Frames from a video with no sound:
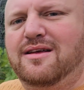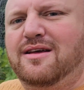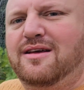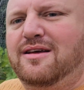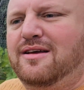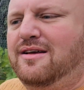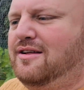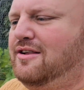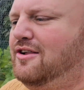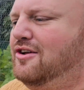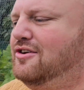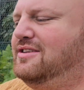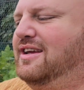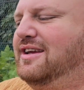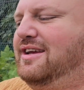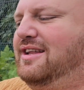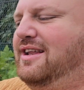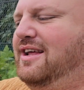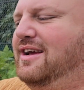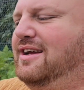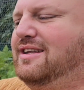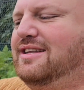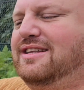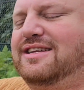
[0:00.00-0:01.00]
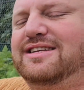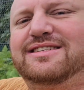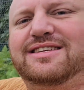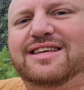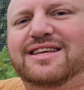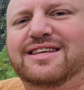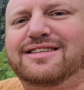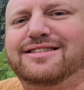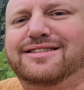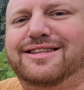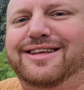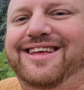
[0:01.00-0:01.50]
Looks like an ugly
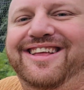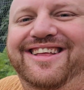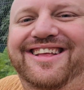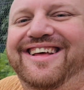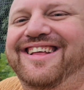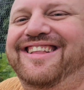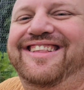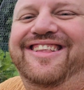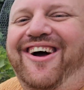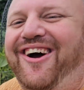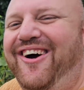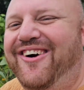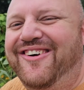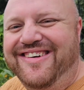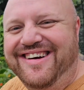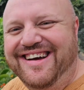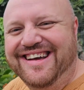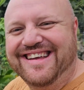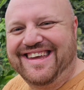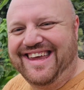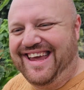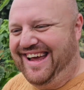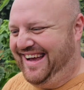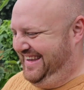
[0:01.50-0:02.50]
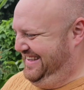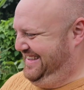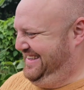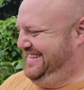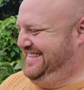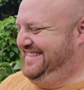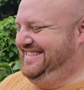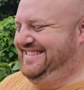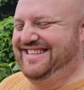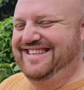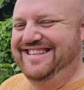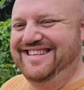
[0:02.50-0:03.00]
sister. No.
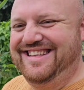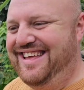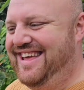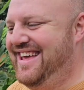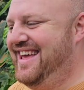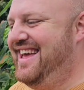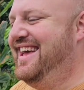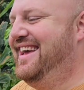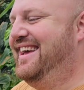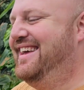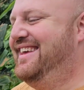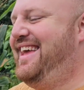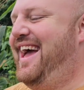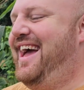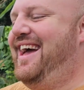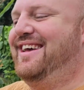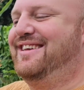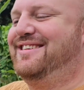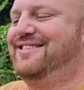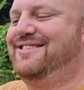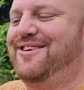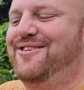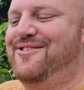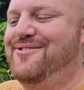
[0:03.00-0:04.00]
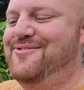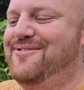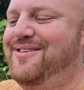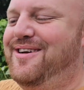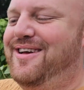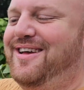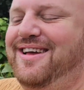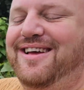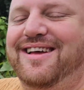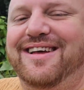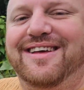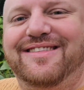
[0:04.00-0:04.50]
Yeah, so
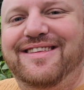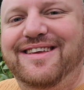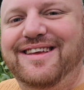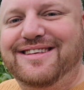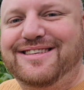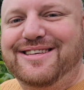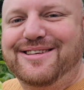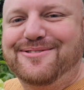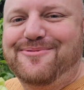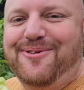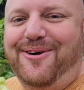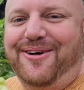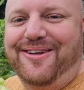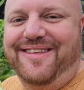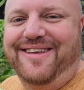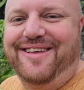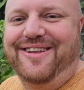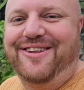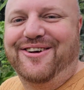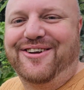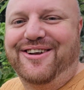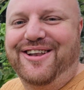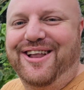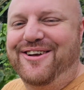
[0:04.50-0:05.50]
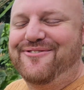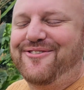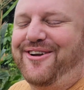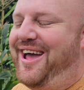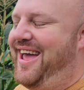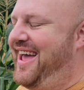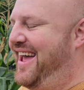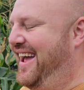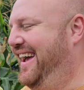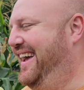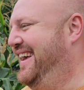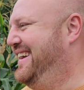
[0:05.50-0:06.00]
this is what they look like
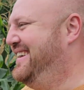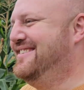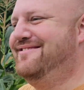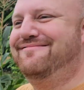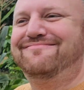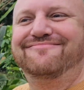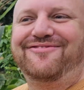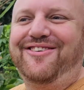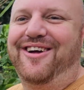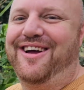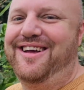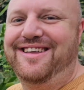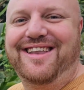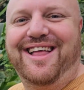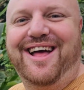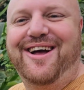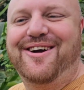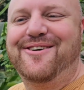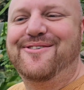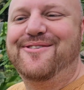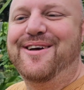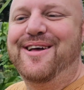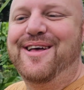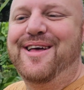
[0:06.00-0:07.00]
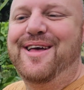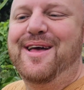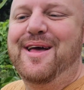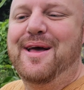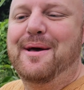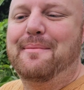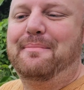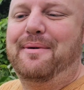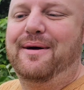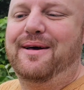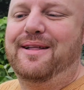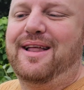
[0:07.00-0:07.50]
right now,
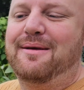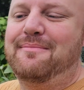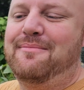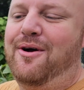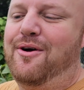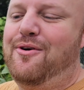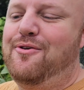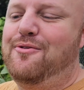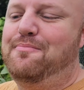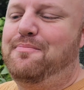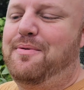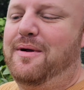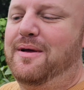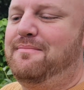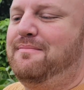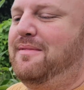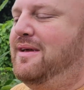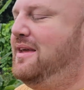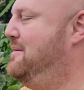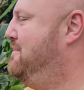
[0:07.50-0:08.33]
but I'm hoping maybe